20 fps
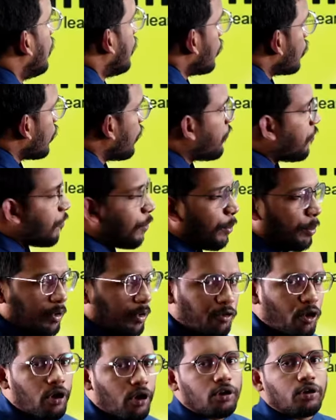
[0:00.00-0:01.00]
So
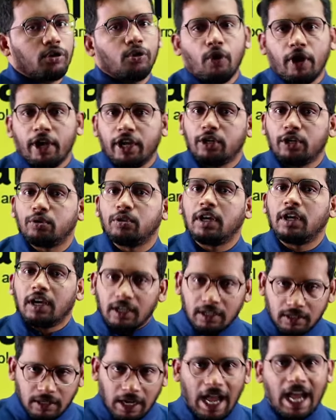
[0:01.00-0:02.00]
before going to
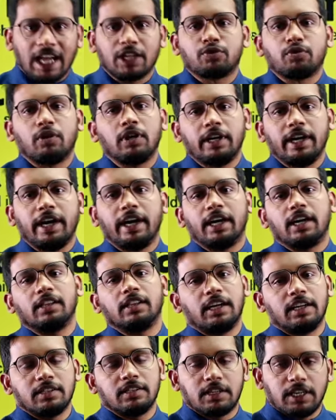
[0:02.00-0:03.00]
the actual data
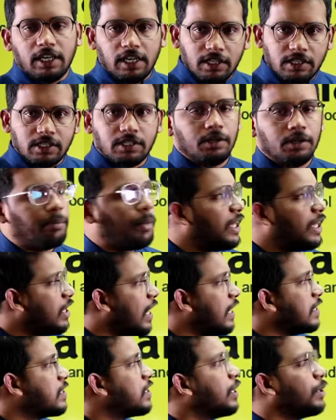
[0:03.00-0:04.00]
that is released by the
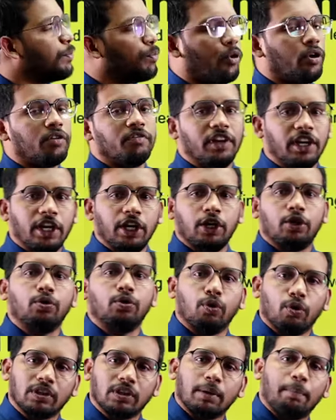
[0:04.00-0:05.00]
ASER report, we need
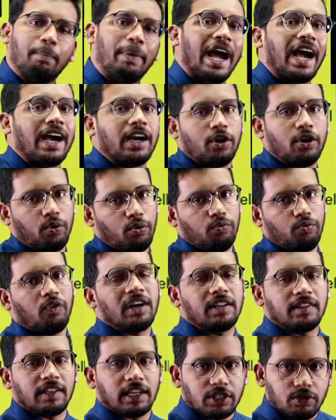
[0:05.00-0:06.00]
to know the background.
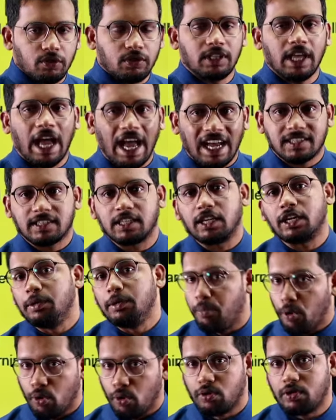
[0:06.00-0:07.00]
What is actually the ASER
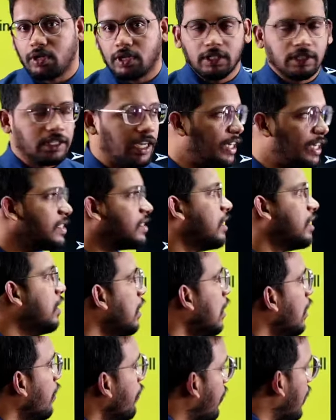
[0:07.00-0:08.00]
report? That is
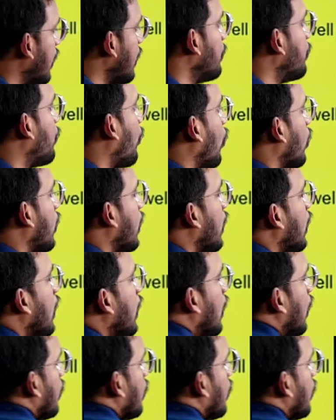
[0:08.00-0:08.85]
very important.